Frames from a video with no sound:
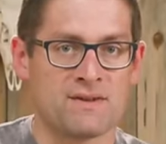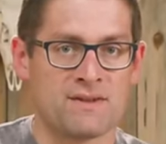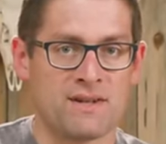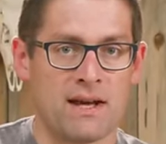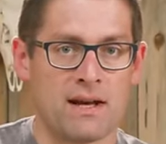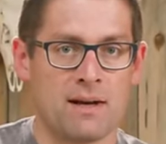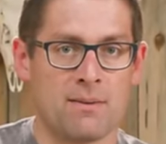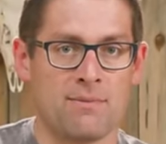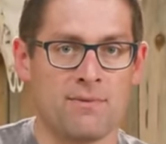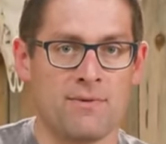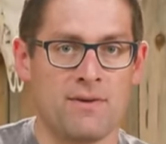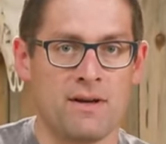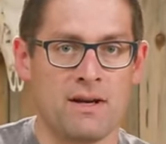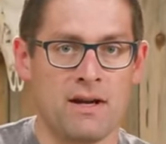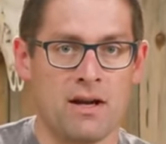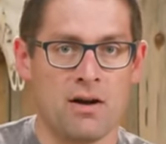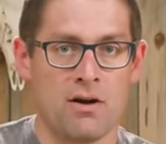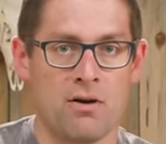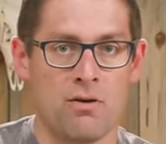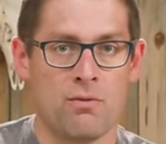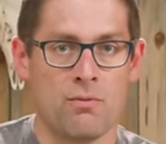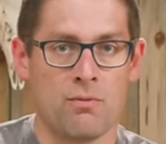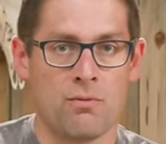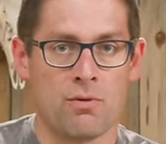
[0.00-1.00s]
setup
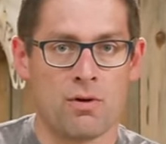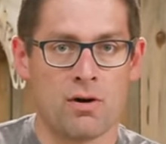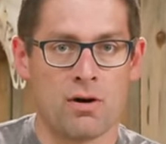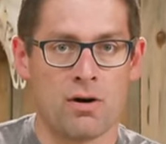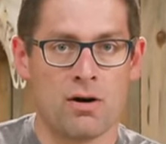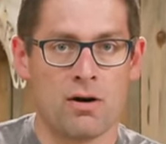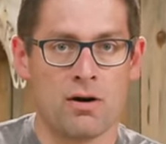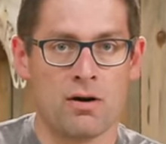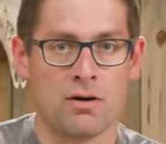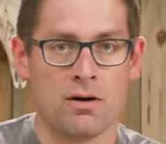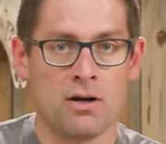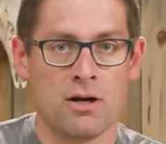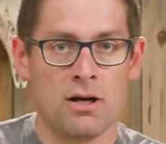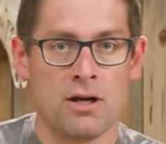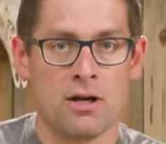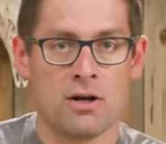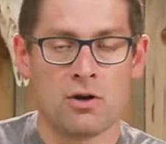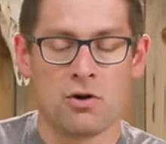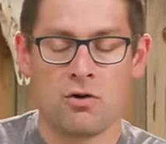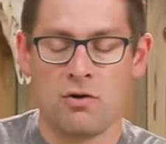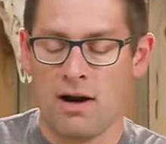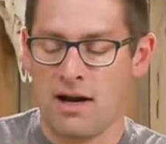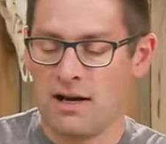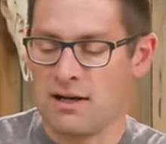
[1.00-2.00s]
video where
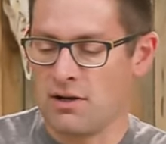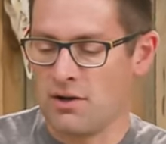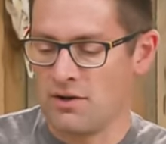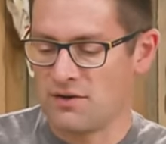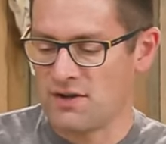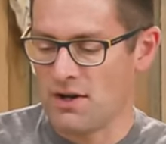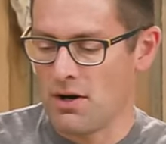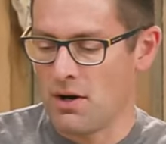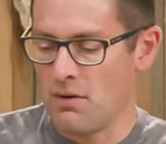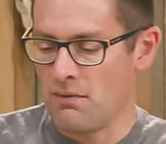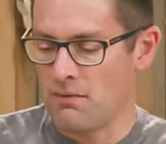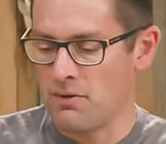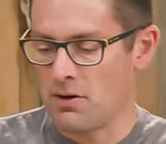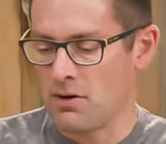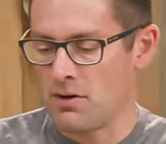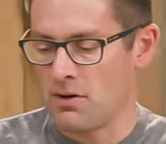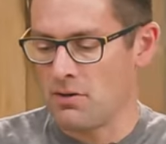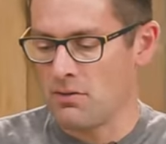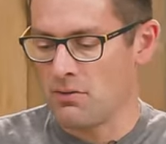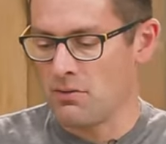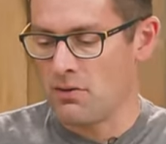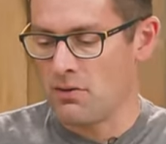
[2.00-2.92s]
Greg goes over